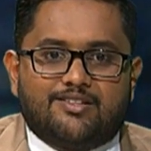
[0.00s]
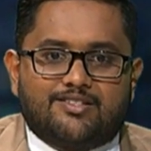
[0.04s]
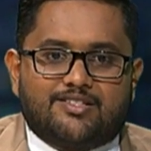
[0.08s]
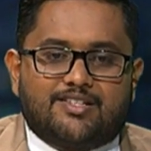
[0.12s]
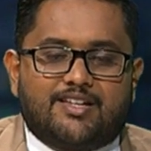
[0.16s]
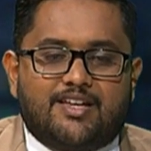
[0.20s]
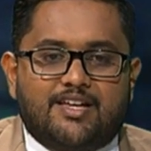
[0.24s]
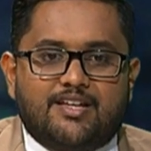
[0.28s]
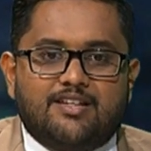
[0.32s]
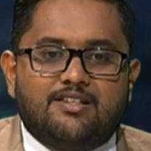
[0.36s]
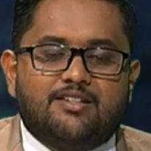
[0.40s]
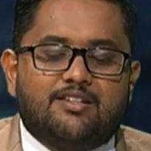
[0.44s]

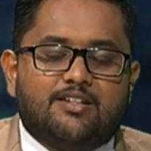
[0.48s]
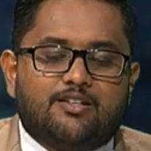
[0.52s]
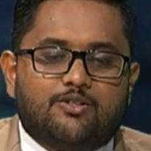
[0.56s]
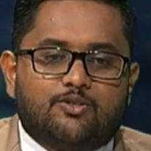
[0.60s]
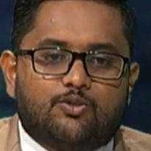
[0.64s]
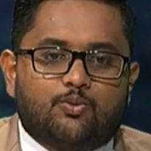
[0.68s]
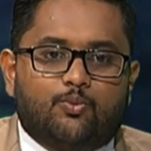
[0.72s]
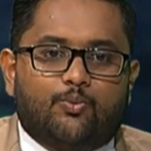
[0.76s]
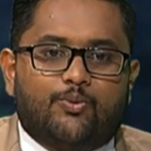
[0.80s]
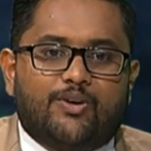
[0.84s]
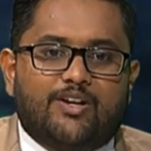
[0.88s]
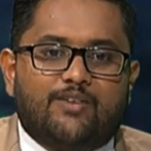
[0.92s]
Skin,
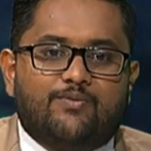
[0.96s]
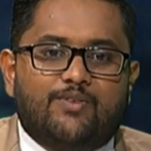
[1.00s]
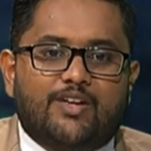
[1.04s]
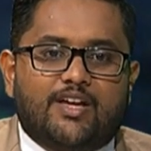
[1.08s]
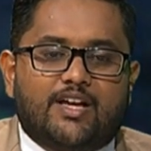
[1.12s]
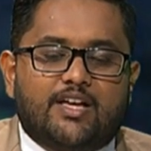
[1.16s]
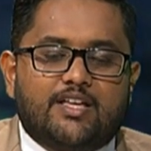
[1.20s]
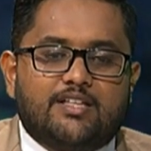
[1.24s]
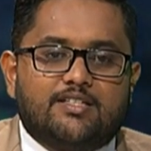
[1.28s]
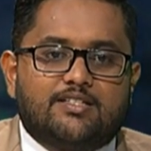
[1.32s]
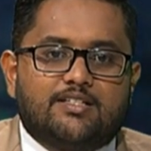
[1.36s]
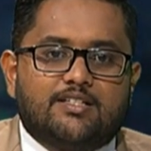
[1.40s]
yes, when we
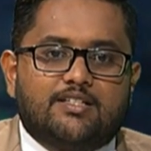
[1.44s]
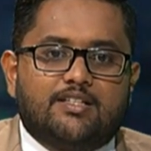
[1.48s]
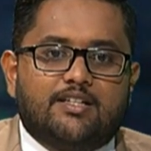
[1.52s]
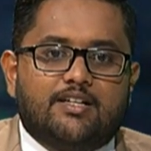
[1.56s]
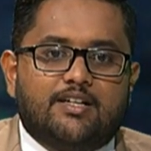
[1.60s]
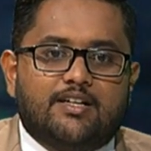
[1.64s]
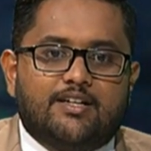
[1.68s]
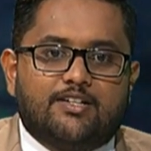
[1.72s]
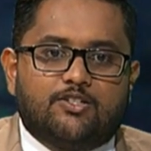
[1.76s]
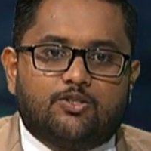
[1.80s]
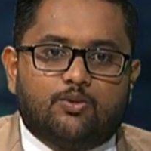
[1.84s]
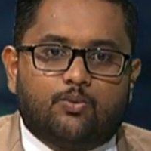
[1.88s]
consider
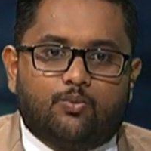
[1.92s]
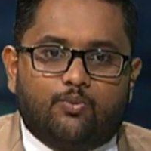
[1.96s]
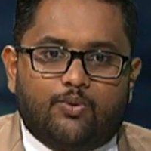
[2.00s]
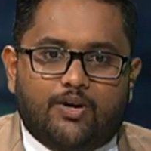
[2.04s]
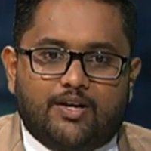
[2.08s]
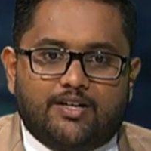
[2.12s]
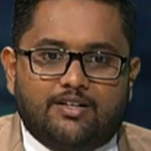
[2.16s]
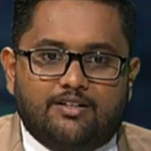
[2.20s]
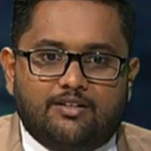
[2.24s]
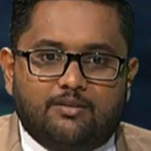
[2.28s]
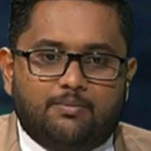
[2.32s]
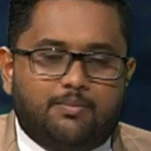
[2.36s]
it's a
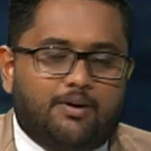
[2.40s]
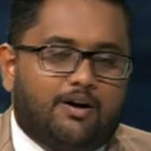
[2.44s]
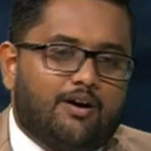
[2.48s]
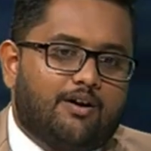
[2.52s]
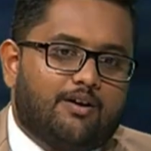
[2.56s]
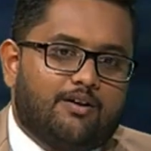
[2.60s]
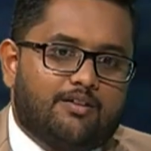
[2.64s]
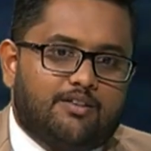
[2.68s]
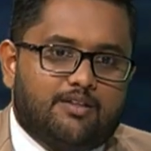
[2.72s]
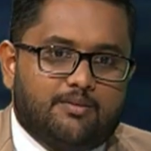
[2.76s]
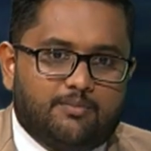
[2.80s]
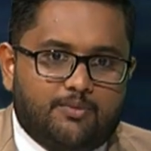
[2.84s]
vital
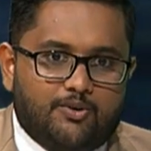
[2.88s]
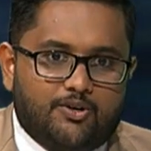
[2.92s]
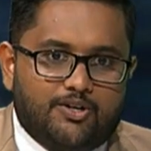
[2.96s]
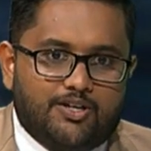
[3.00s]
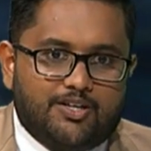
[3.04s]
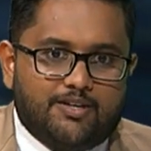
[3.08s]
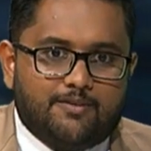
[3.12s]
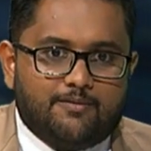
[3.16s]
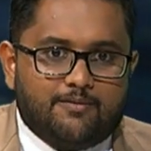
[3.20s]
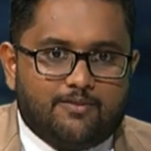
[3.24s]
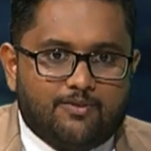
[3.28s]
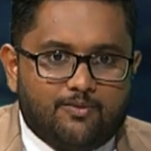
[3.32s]
part of the
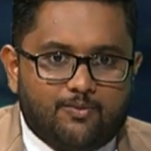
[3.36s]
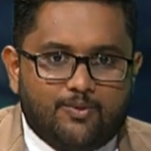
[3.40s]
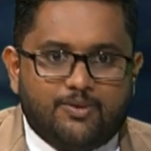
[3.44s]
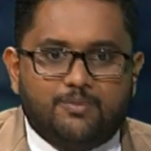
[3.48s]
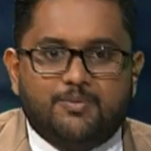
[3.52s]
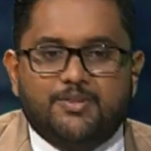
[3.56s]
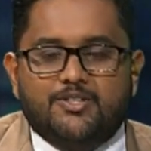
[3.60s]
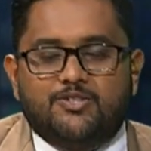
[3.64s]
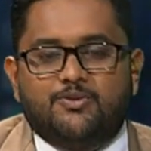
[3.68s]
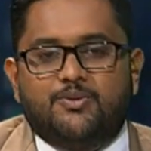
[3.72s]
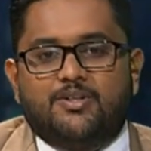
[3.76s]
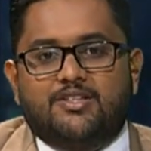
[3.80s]
body, we'll
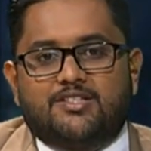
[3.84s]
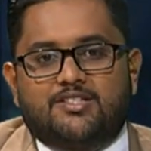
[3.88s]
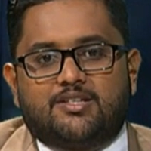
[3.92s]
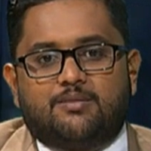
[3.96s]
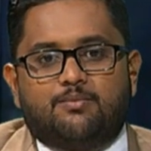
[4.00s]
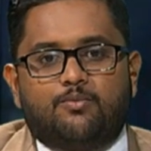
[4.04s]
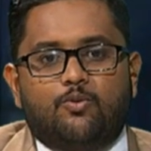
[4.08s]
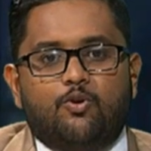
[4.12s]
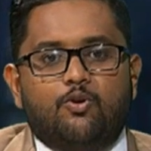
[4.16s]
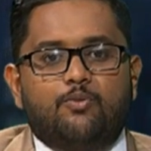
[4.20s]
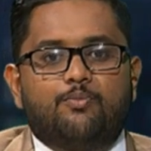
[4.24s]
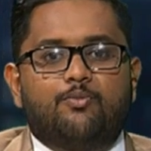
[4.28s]
be doing
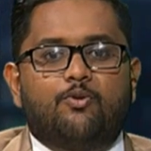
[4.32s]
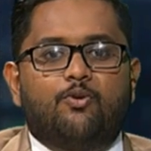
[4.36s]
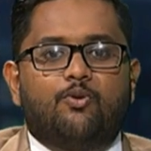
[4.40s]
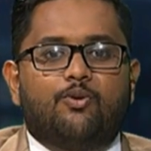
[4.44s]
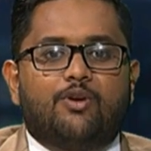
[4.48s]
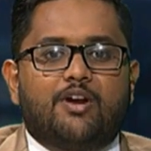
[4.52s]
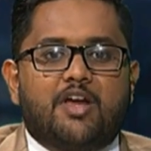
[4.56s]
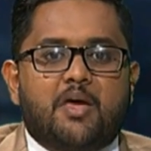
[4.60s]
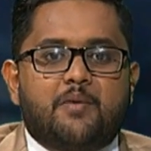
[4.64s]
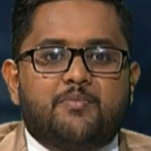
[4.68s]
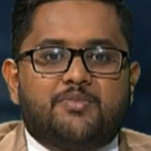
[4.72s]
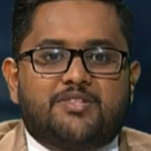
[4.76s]
some more
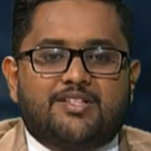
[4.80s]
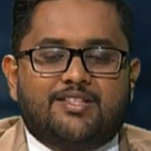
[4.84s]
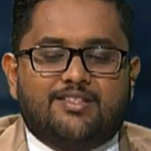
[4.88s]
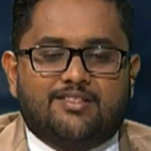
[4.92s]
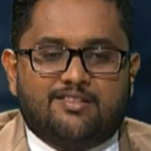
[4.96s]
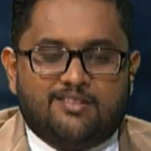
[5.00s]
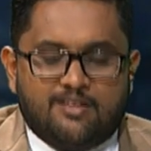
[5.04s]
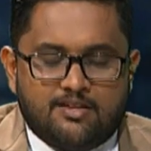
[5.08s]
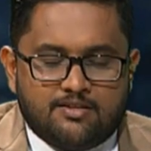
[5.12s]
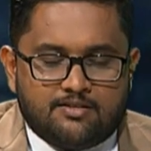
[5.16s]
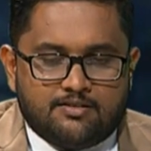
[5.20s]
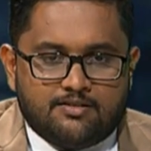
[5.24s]
programs
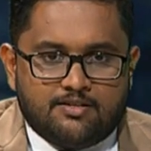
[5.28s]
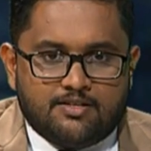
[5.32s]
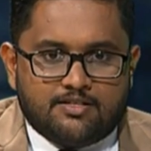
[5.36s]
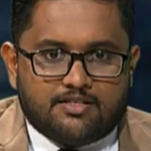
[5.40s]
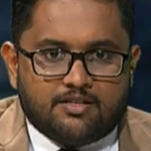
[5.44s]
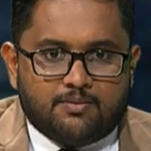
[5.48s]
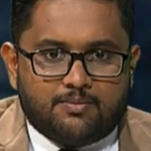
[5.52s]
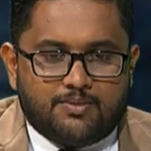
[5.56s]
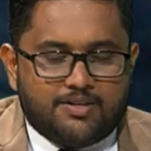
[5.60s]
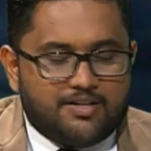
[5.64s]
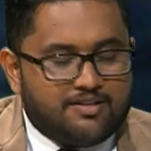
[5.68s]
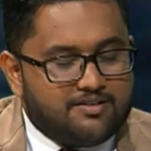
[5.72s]
in this
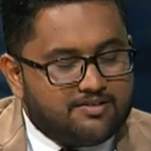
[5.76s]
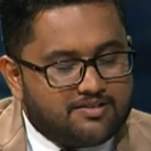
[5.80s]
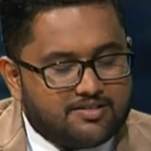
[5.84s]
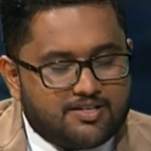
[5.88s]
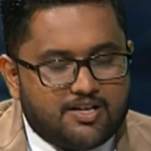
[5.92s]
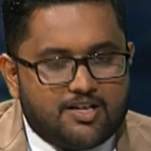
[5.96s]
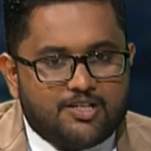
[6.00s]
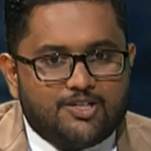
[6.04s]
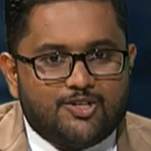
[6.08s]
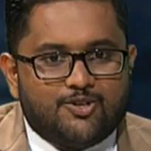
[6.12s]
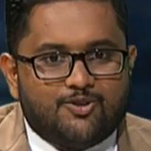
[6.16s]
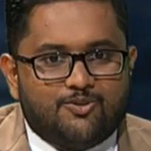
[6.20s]
discipline.
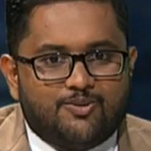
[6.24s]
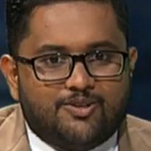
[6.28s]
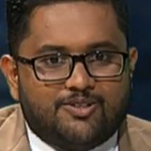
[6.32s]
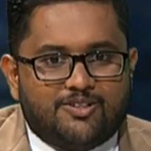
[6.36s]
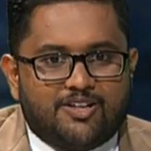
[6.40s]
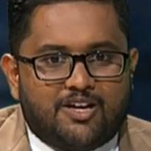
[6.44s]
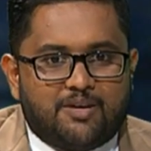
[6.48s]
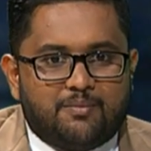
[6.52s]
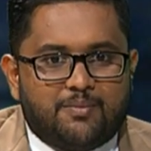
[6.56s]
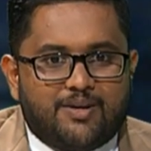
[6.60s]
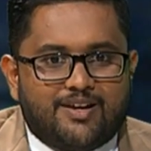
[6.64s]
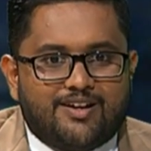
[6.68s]
Stay tuned with
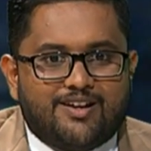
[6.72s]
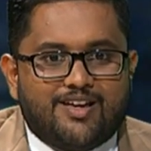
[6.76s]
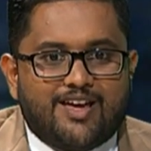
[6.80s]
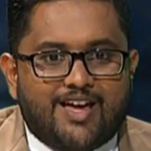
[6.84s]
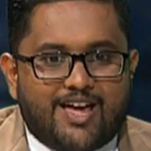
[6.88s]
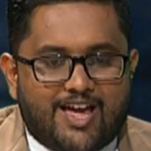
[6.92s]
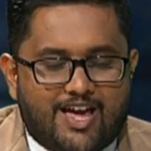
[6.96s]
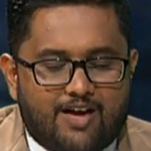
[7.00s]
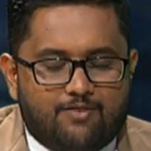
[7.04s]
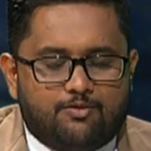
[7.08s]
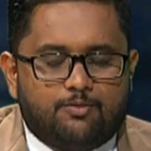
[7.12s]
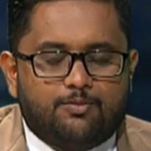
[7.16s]
I mean.
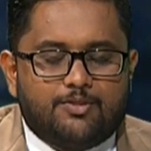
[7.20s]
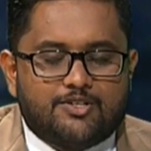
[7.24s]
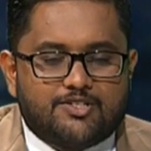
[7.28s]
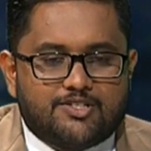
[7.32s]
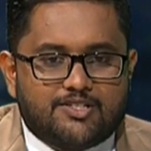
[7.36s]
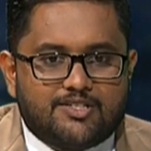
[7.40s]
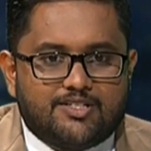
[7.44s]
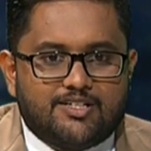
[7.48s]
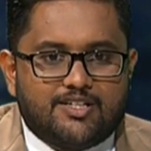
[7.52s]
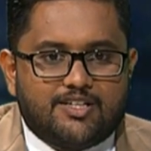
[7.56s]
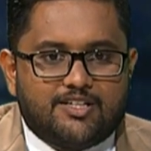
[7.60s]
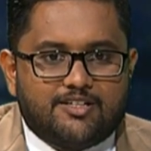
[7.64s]
Have a
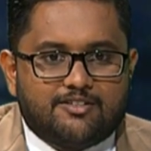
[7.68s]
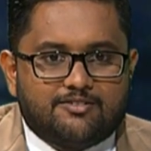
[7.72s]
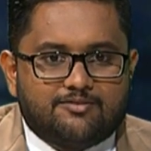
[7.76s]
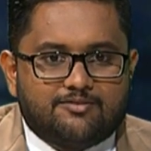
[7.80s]
pleasant day.